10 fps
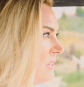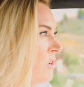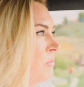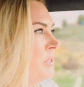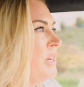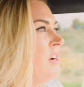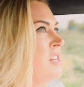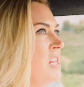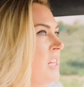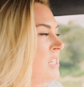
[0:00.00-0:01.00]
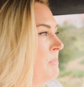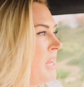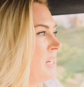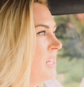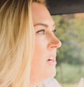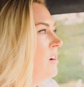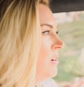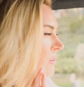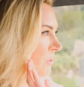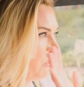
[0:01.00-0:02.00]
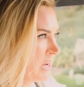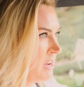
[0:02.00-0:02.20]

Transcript: homes here, and it expanded all the way